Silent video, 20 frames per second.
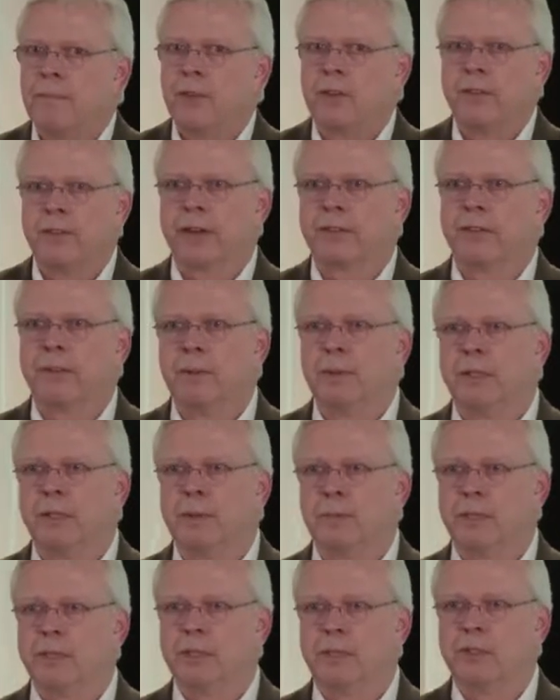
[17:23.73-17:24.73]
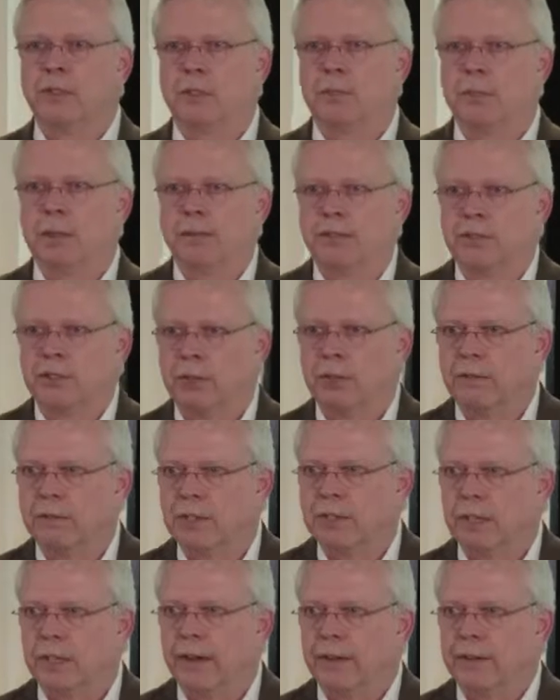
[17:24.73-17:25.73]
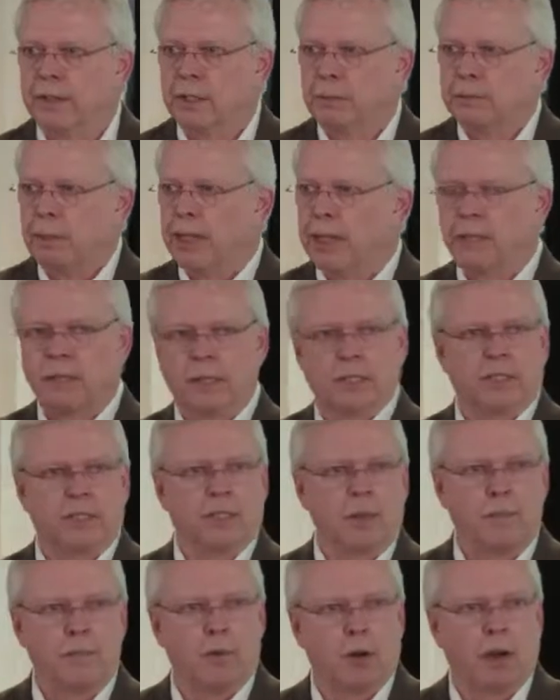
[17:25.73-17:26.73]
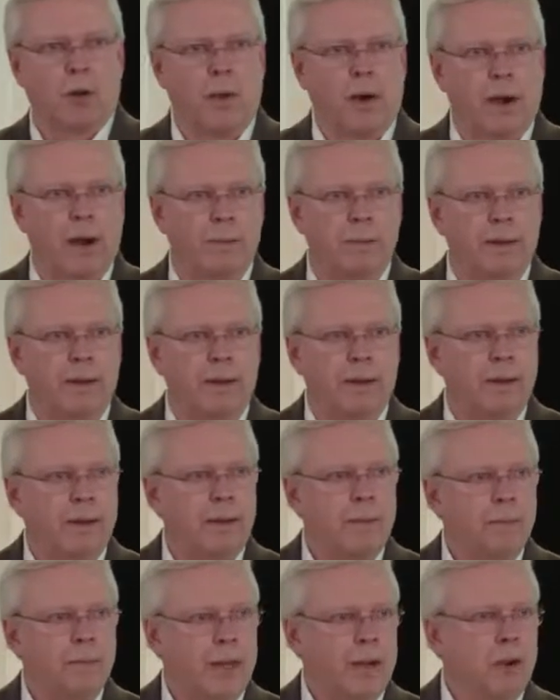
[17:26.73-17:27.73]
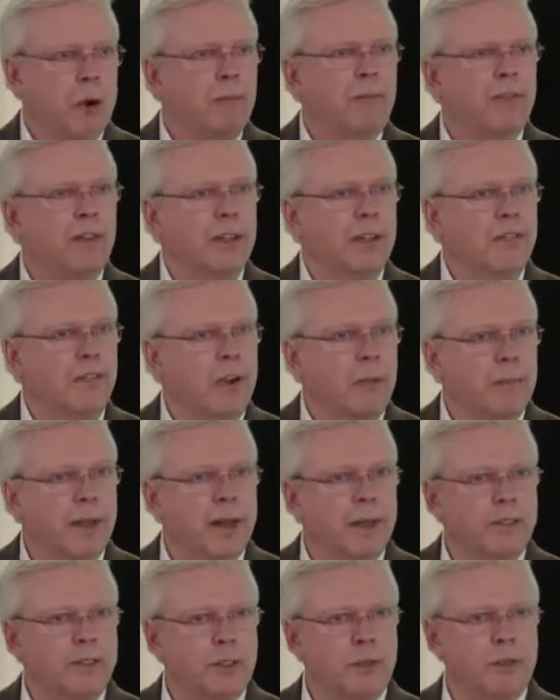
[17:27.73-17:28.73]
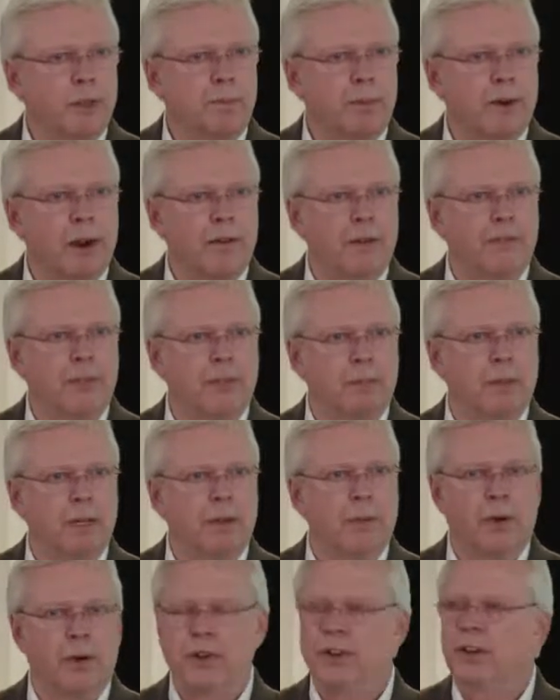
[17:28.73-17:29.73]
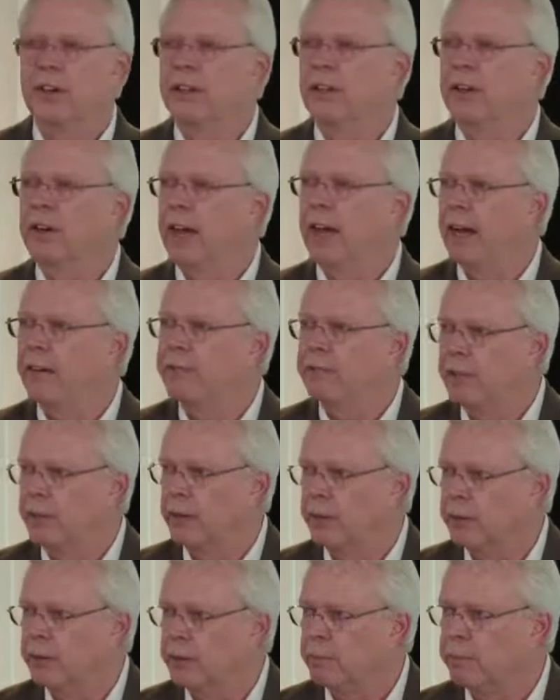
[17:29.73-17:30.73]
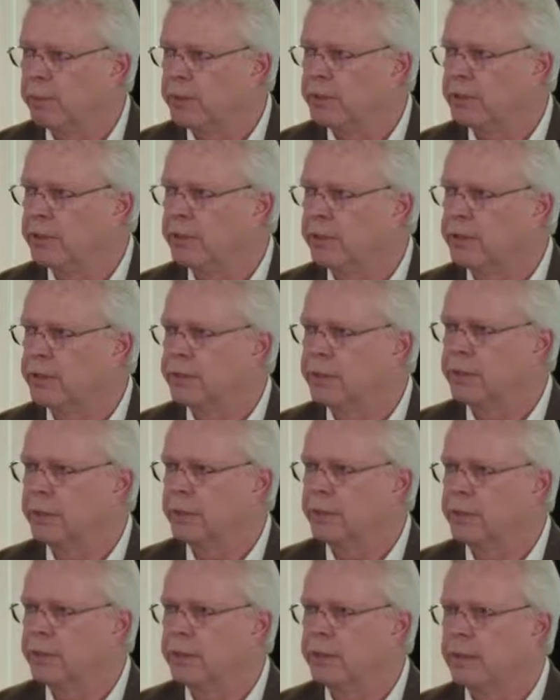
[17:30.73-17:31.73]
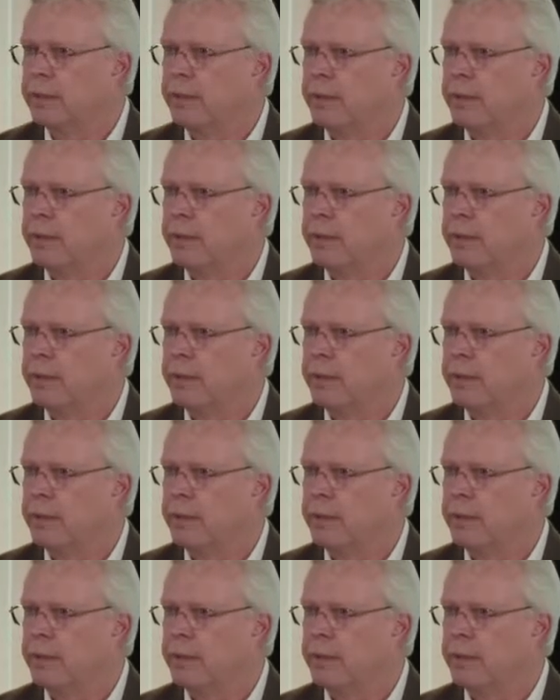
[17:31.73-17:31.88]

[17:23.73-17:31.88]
You've got to be in the business to be of service to others based on some requirement, and hopefully from that, do it profitably where you can look after your own personal concerns.